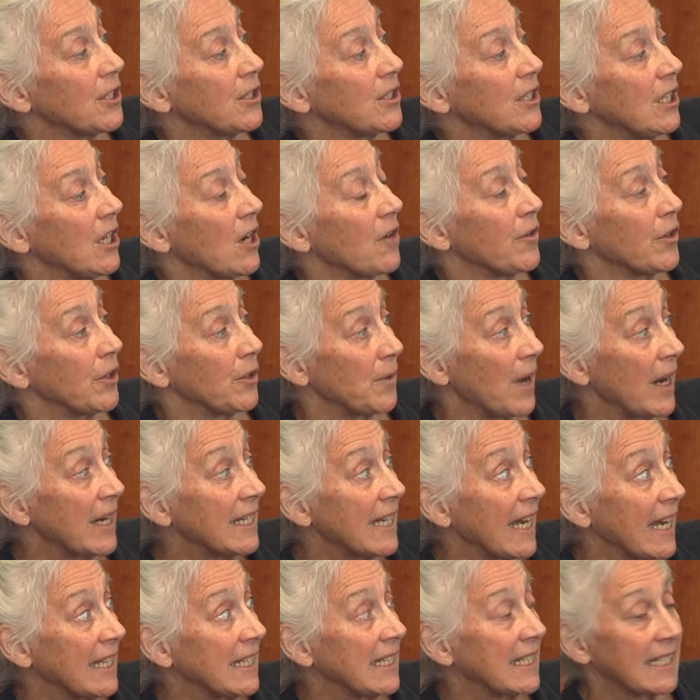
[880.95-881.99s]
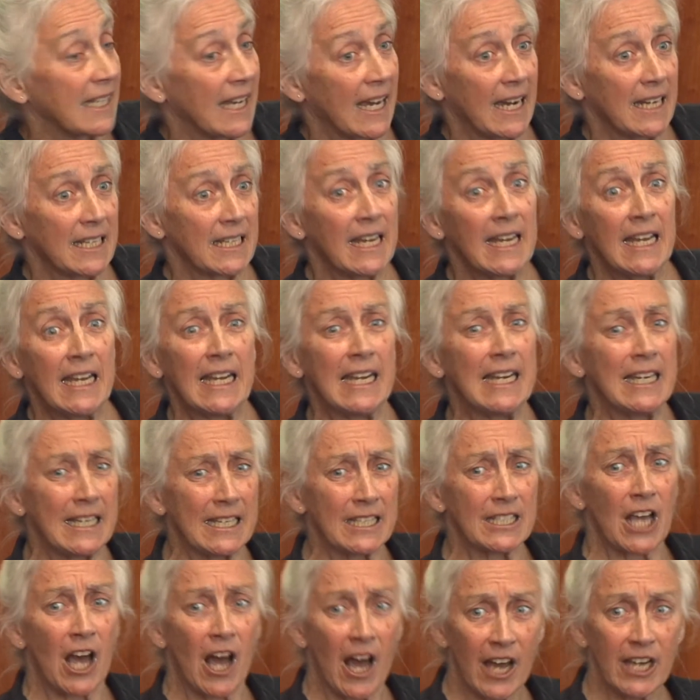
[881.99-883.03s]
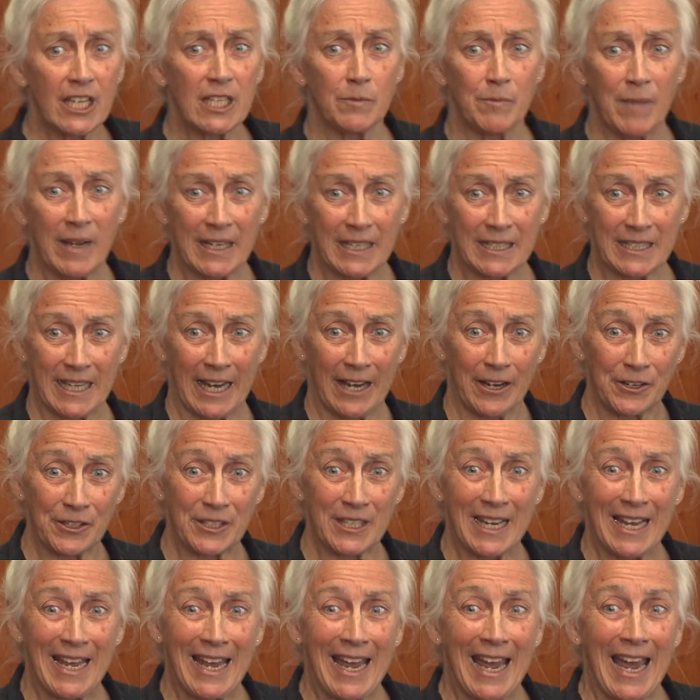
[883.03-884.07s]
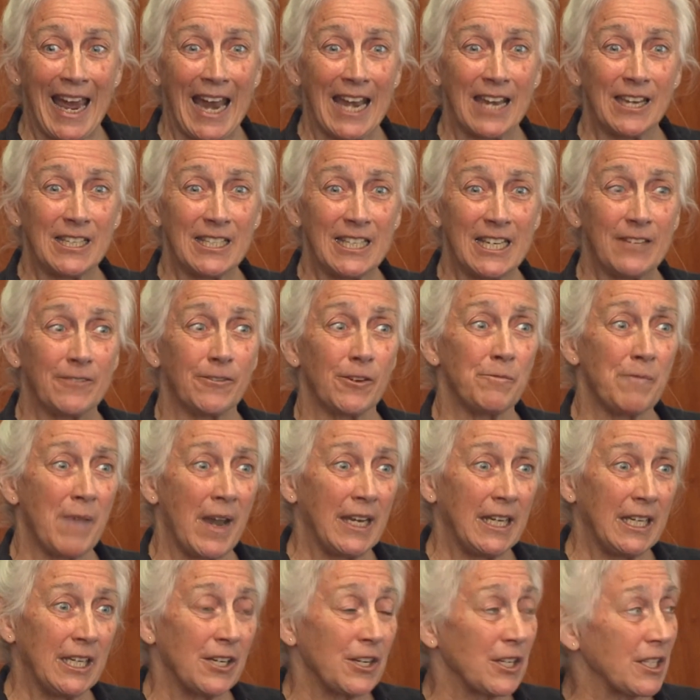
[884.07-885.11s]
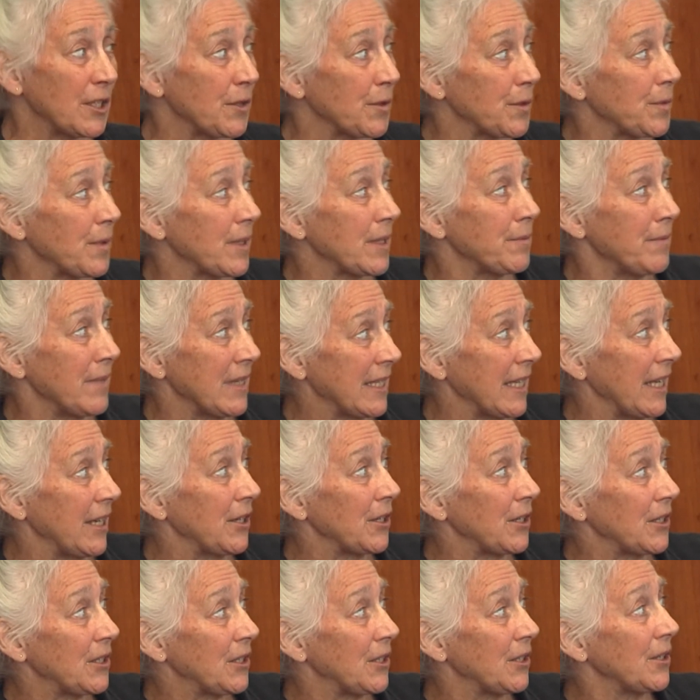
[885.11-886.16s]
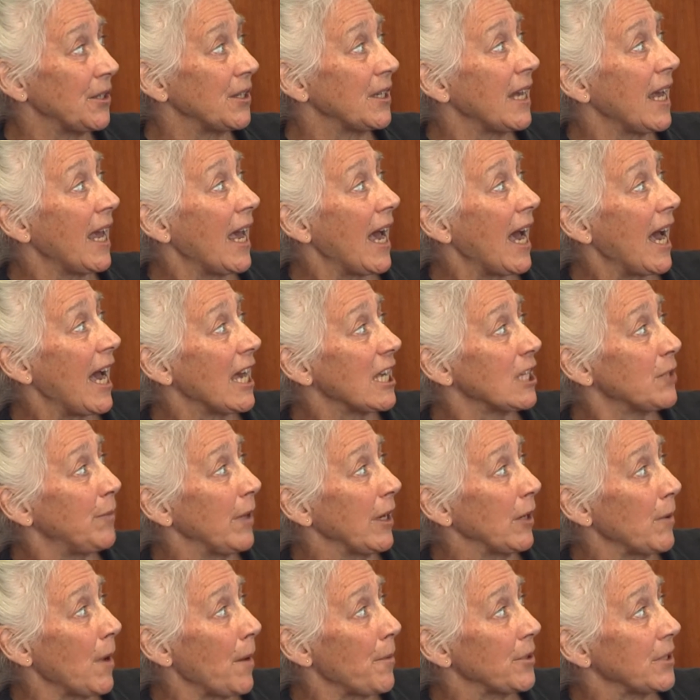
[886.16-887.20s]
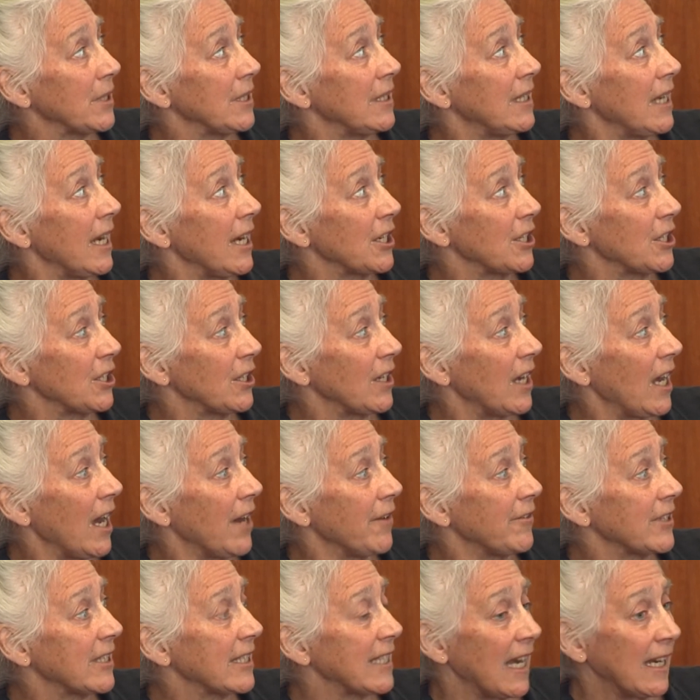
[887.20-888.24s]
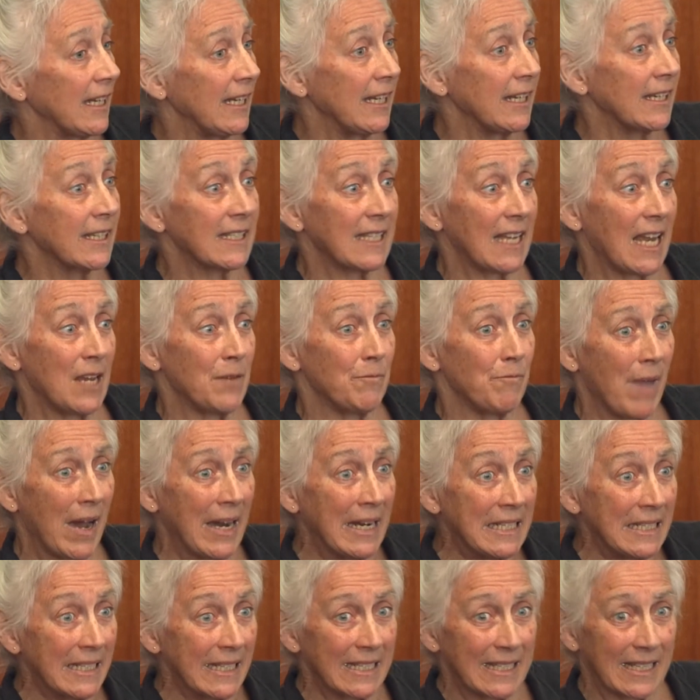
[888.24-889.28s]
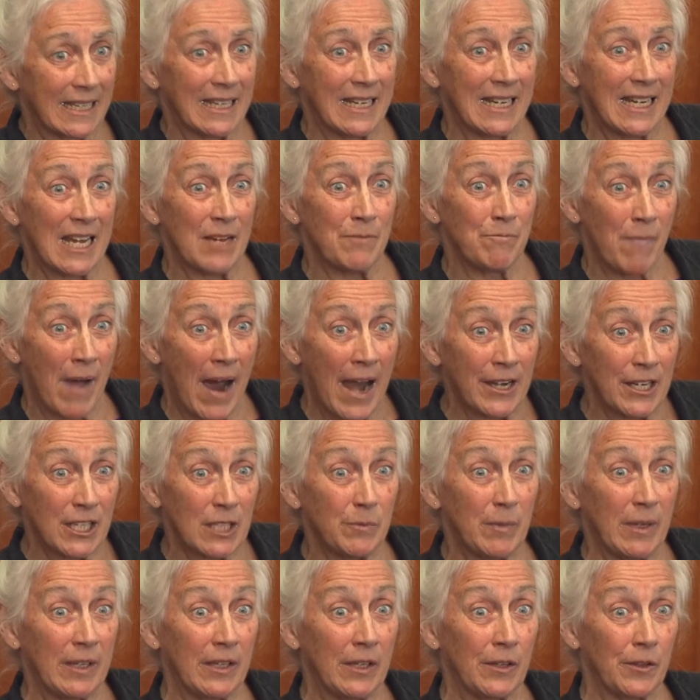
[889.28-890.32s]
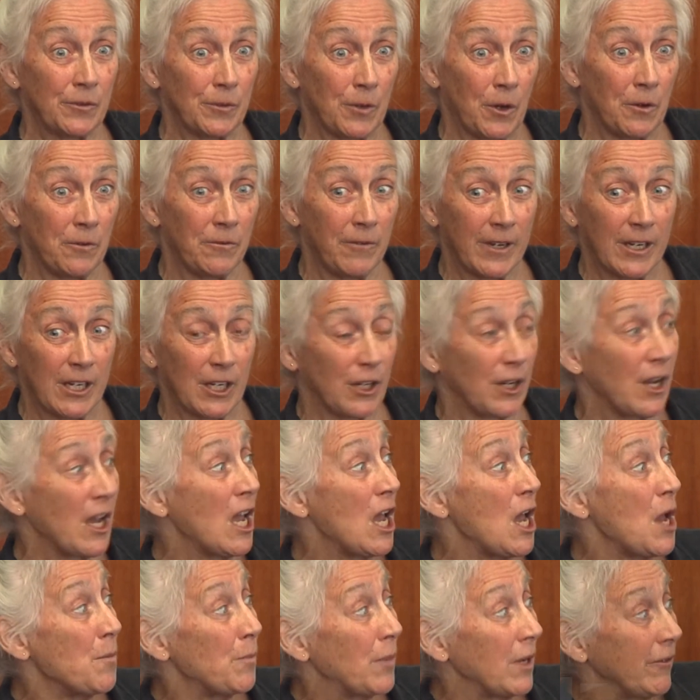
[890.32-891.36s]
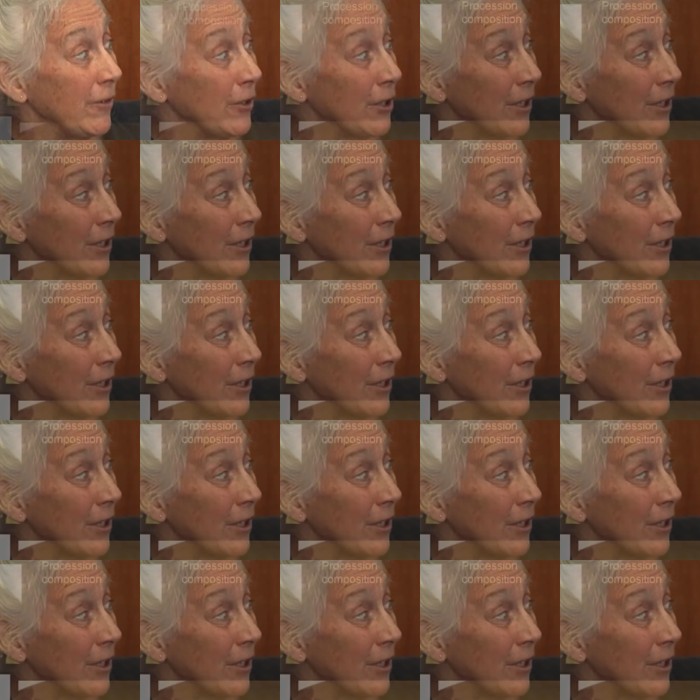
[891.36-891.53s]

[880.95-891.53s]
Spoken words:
you see over on the right-hand side. It is hard to make it out. And indeed, for many years, this was misunderstood as being a representation of Silenus and Midas being the enthroned figure. But if you